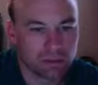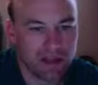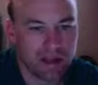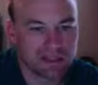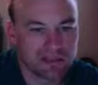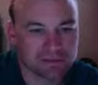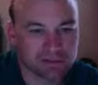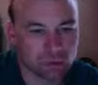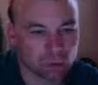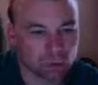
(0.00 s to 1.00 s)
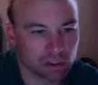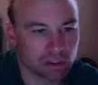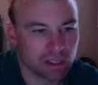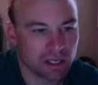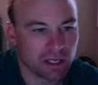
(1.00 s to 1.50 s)
passive
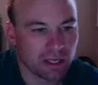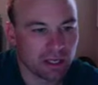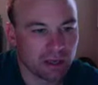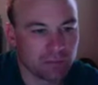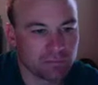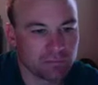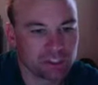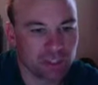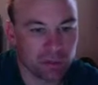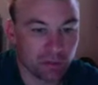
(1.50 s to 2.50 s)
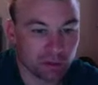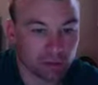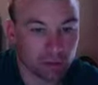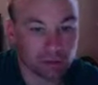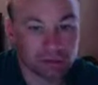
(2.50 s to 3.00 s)
solar, um,
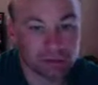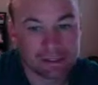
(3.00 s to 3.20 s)
geothermal.